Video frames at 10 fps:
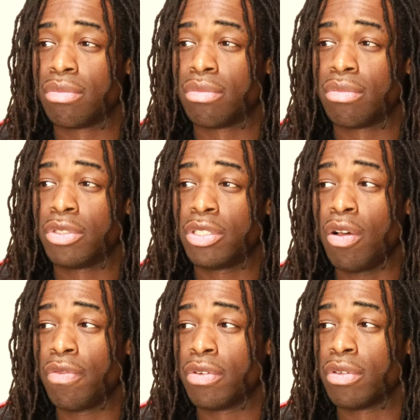It's
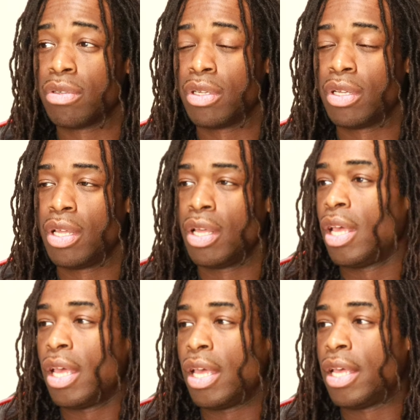over.
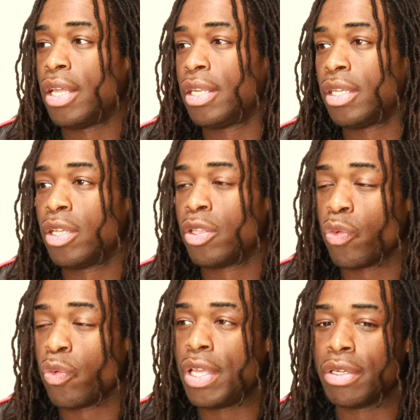And three
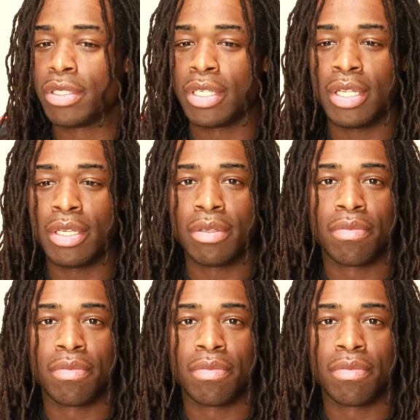years in,